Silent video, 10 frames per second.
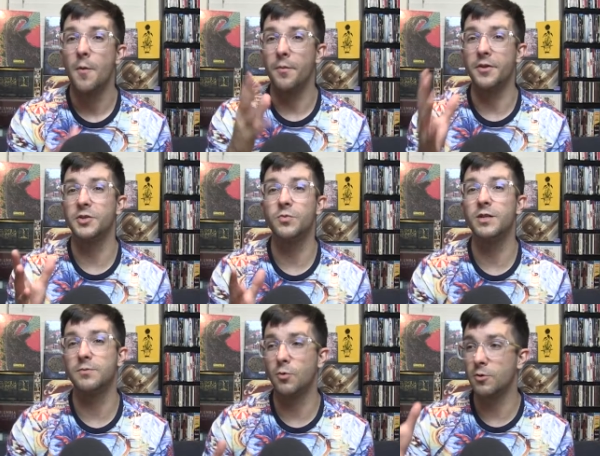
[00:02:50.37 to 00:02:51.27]
but this one
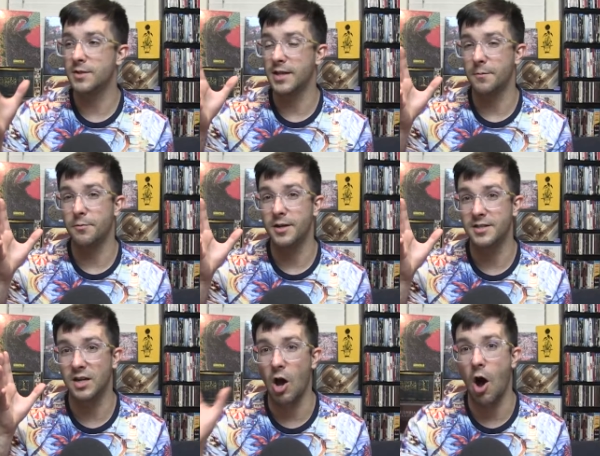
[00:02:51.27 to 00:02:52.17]
is more taking
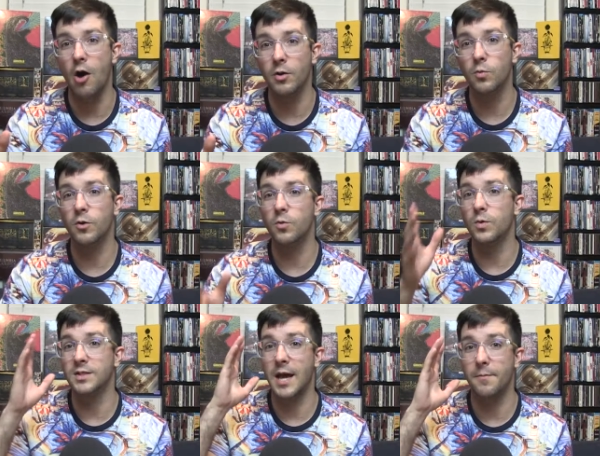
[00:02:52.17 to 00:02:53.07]
place in Hollywood,
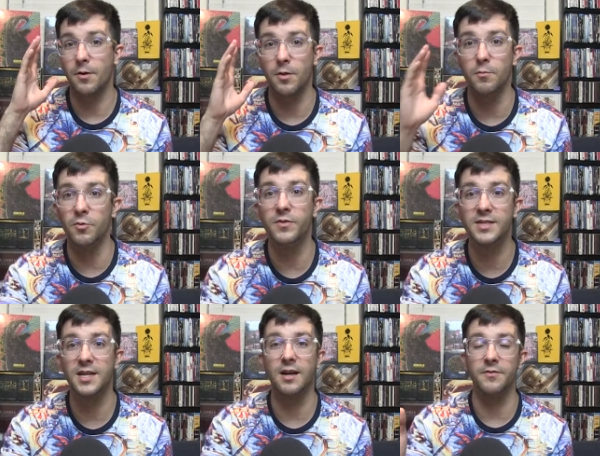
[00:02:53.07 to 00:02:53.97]
what's happening on the movie
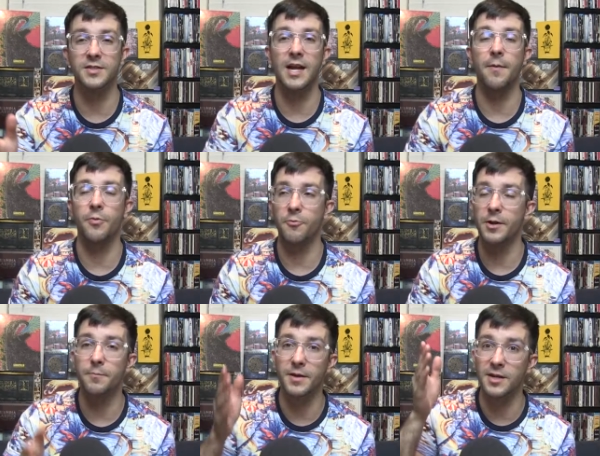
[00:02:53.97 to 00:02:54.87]
set of Stab
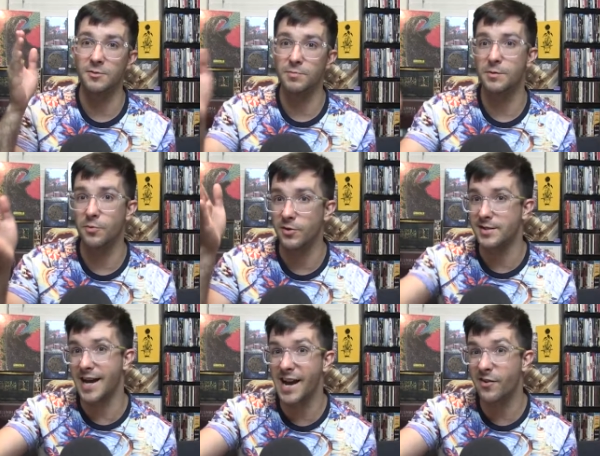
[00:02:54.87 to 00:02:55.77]
3 because people are
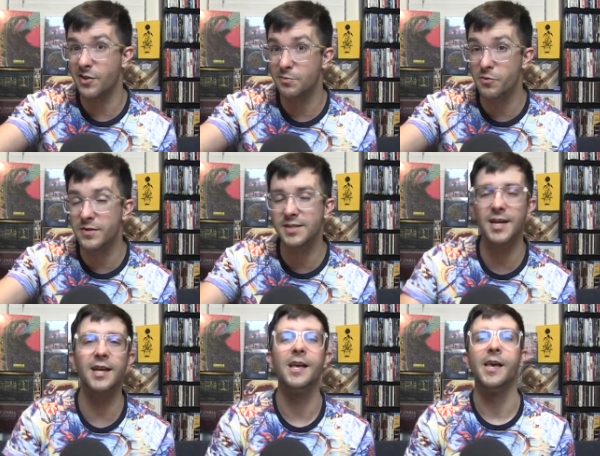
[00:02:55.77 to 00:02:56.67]
dying on this movie
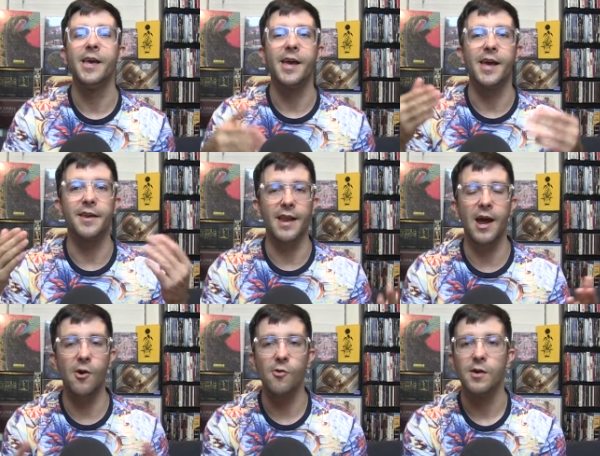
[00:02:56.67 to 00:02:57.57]
set, and
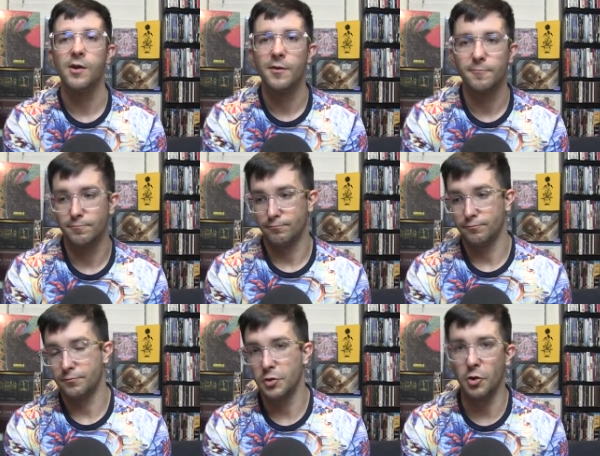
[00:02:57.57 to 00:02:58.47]
now,
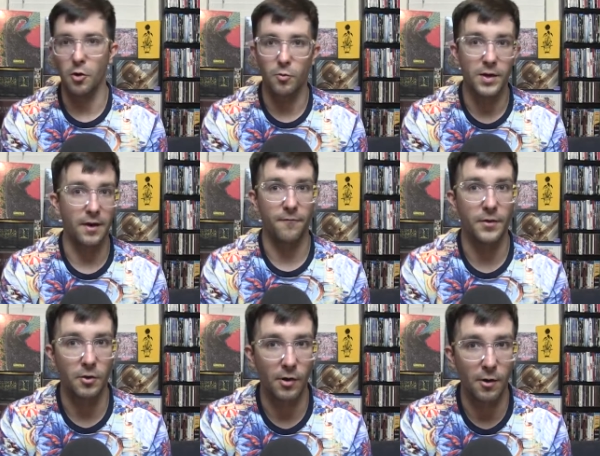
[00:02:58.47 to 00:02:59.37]
you know, we got to
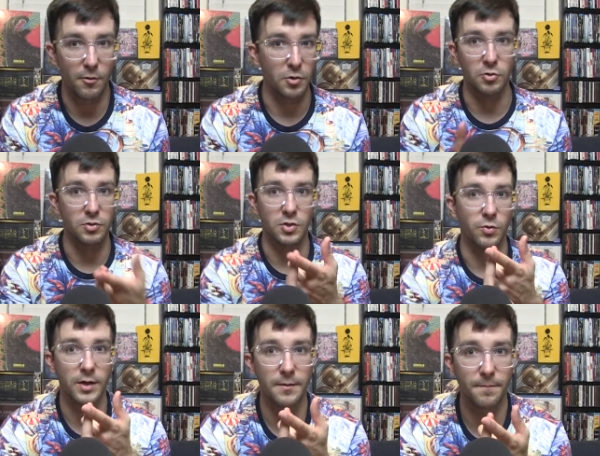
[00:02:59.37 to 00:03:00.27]
figure out who's
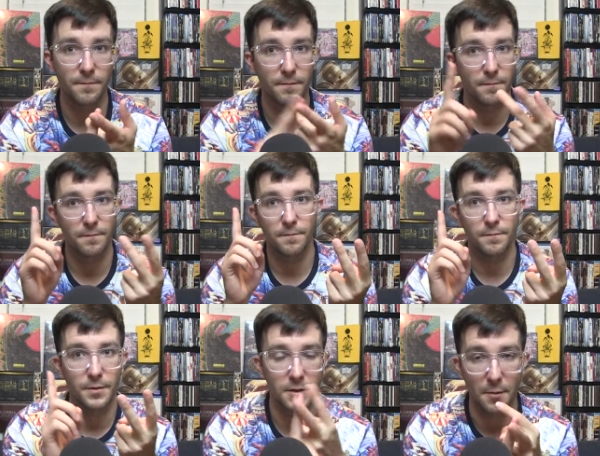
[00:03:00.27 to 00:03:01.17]
doing it,
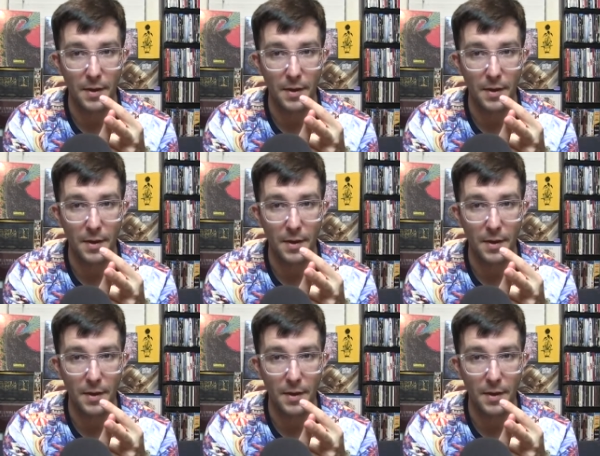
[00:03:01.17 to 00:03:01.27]
the